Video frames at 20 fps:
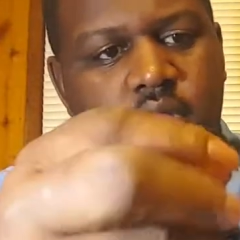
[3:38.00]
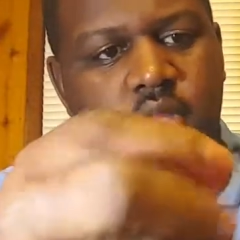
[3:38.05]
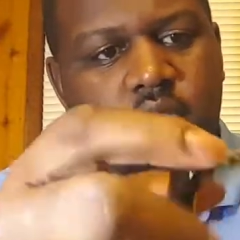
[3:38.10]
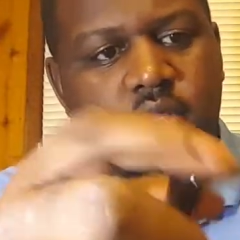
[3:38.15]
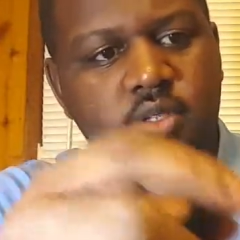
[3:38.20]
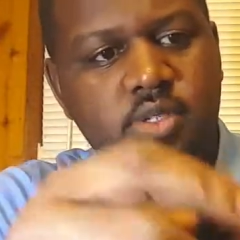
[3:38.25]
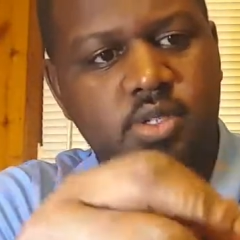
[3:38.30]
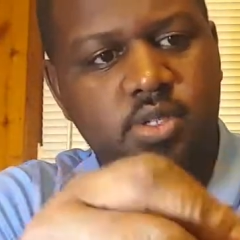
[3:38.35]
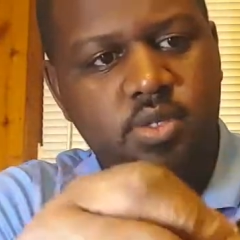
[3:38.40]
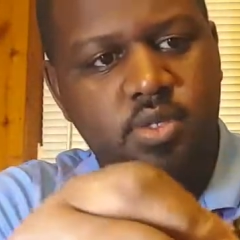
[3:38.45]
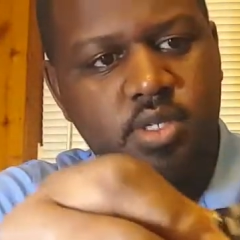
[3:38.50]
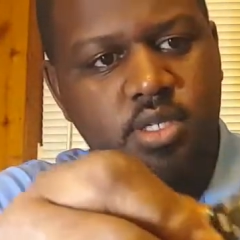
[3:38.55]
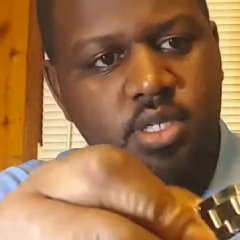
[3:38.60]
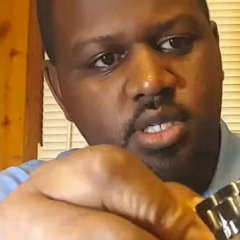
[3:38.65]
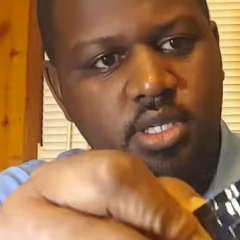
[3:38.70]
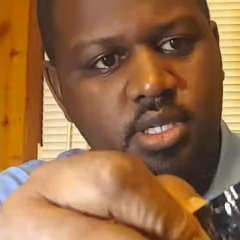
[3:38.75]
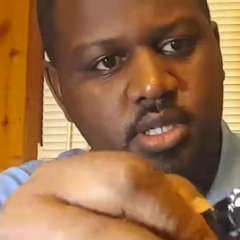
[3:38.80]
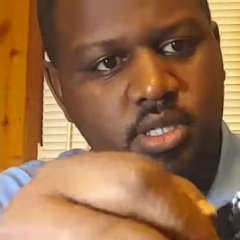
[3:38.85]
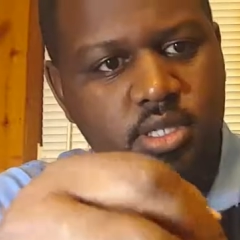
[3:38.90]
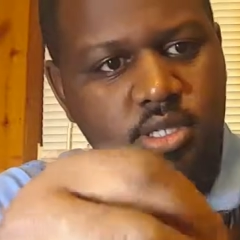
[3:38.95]
Let's go ahead and
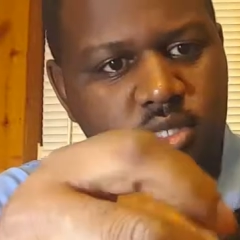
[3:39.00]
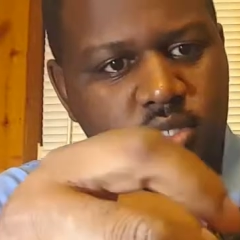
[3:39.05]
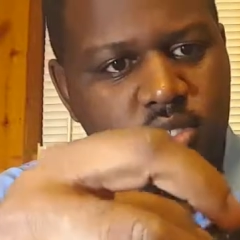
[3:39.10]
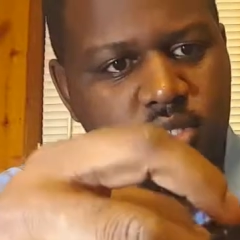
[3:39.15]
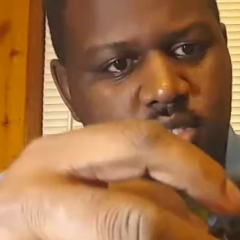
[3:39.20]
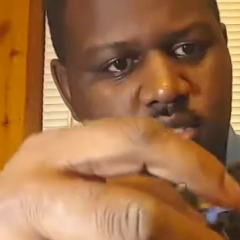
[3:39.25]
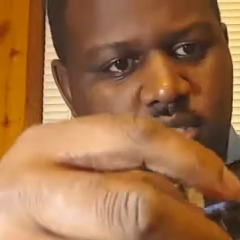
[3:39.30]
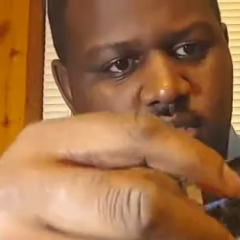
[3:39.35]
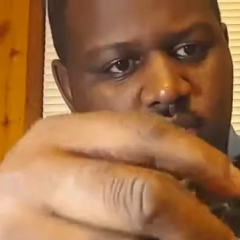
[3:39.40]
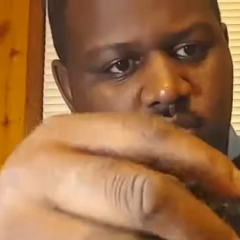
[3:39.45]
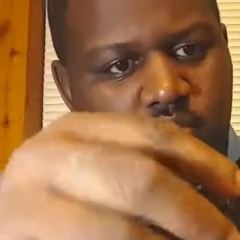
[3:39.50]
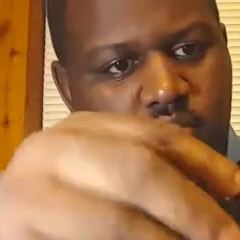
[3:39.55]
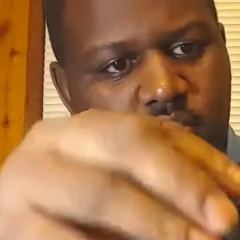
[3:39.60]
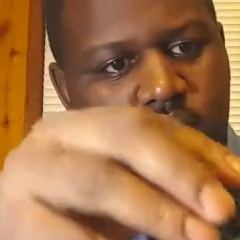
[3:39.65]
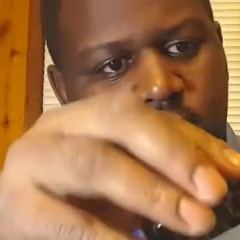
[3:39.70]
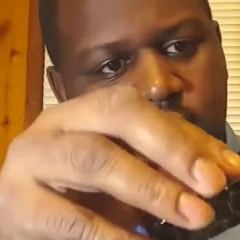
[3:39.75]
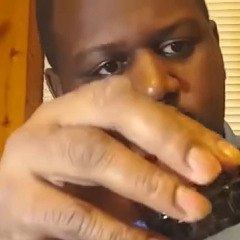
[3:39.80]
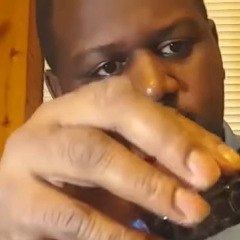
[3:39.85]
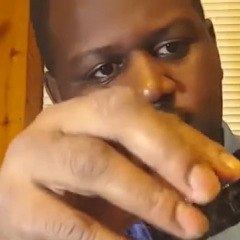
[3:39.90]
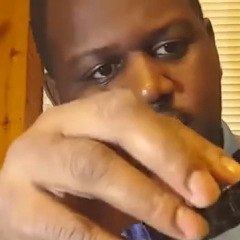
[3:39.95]
get this
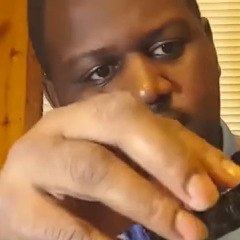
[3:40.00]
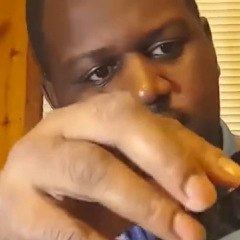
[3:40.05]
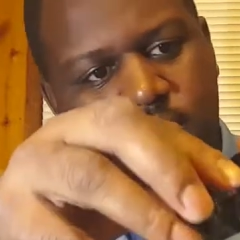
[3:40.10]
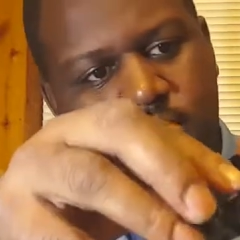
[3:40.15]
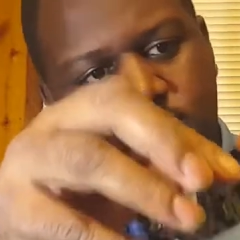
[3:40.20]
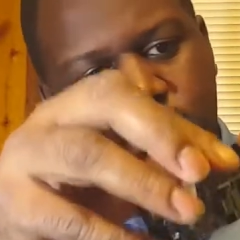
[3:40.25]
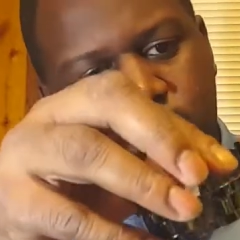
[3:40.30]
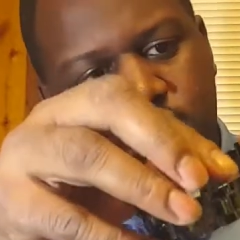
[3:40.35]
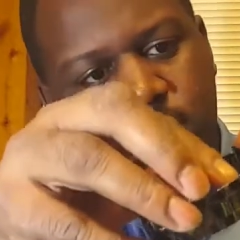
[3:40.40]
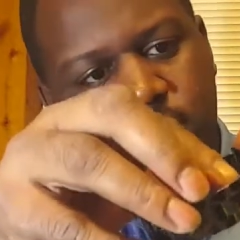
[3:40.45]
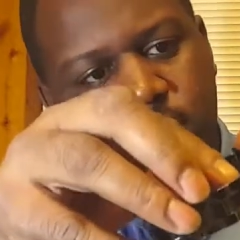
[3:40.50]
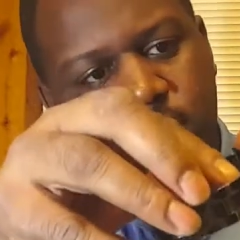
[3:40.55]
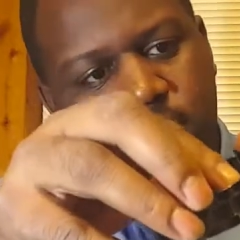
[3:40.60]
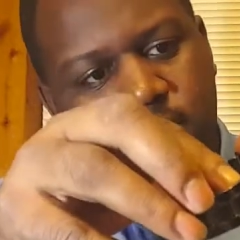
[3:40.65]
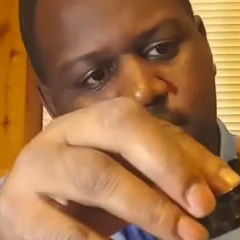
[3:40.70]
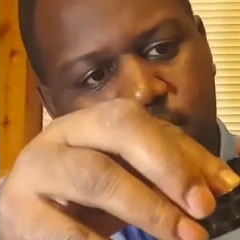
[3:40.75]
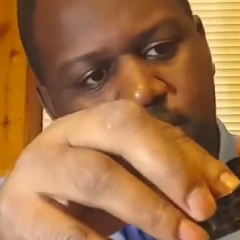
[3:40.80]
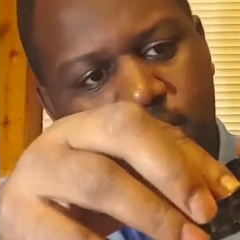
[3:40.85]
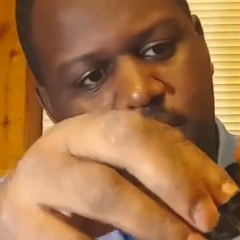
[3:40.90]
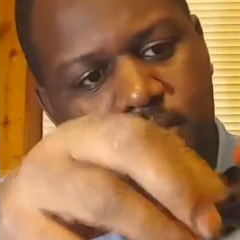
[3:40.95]
plastic covering off the
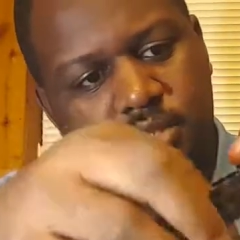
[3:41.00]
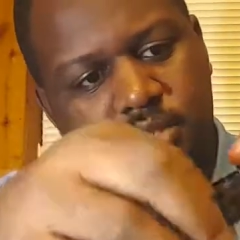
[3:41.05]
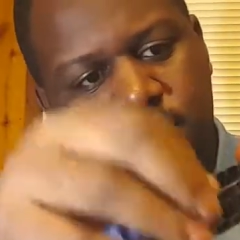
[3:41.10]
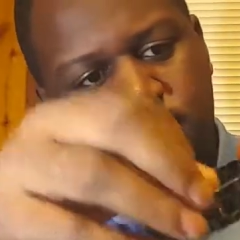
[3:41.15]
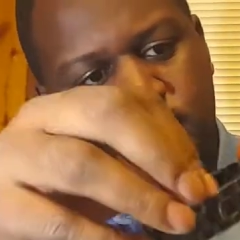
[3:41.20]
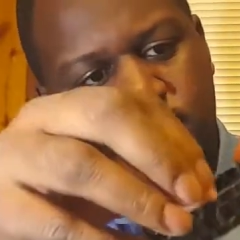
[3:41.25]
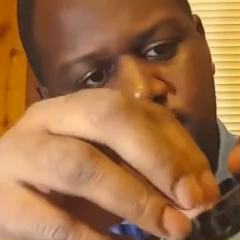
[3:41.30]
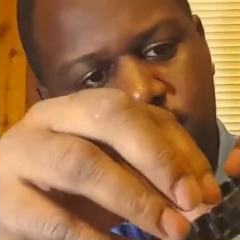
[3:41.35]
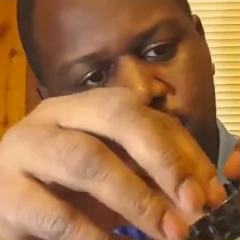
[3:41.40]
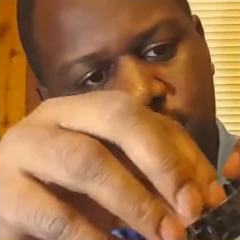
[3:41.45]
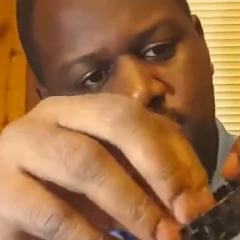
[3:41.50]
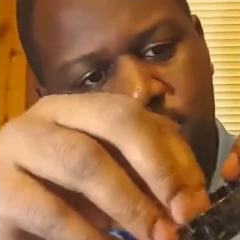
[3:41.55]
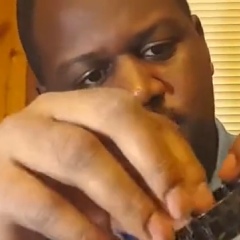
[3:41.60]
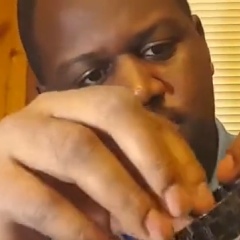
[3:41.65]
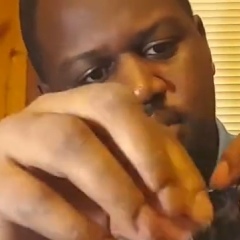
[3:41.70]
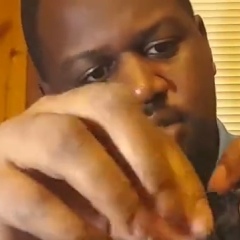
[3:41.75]
bracelets.